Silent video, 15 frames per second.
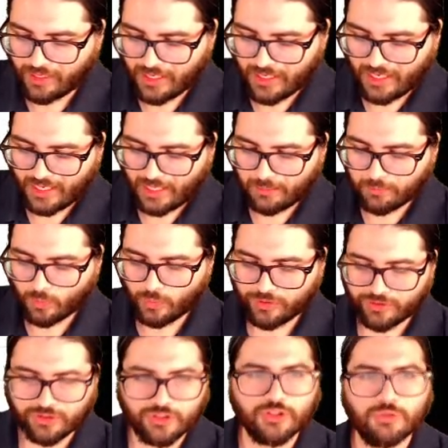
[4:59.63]
I'm going to
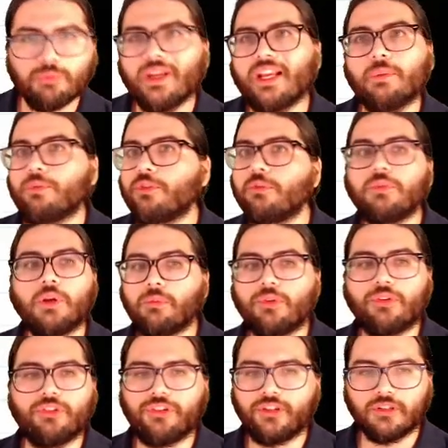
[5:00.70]
just make up some numbers
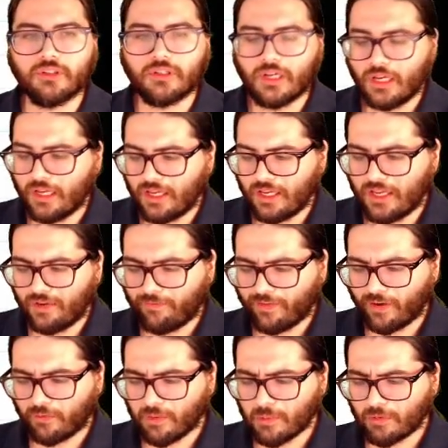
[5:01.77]
here. If I
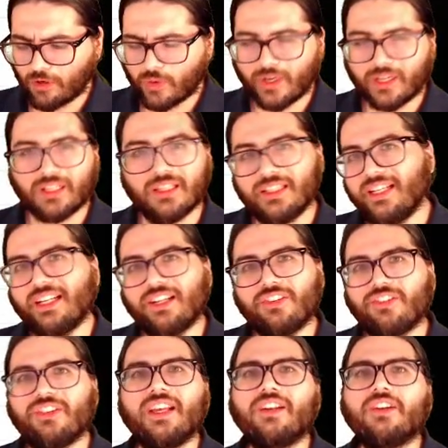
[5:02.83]
remember correctly, in a standard